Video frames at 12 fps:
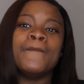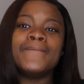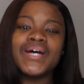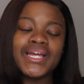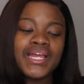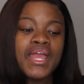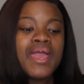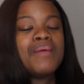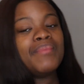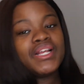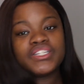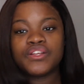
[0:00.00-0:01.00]
But
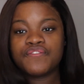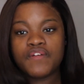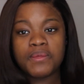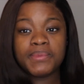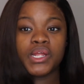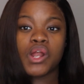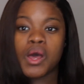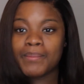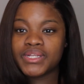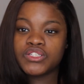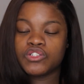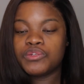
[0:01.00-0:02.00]
make sure you follow me on all
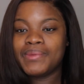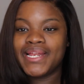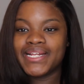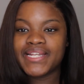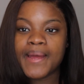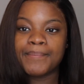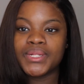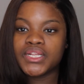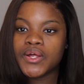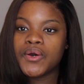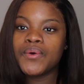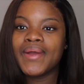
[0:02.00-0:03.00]
my social media down
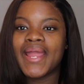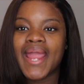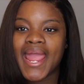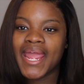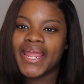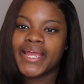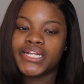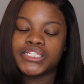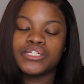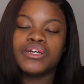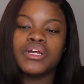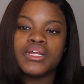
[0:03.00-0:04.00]
below, and
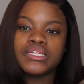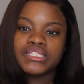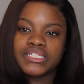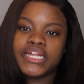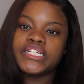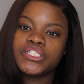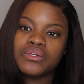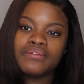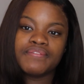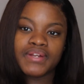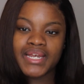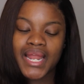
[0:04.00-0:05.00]
stay tuned
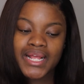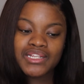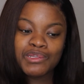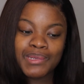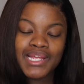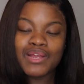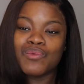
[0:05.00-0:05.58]
for next week.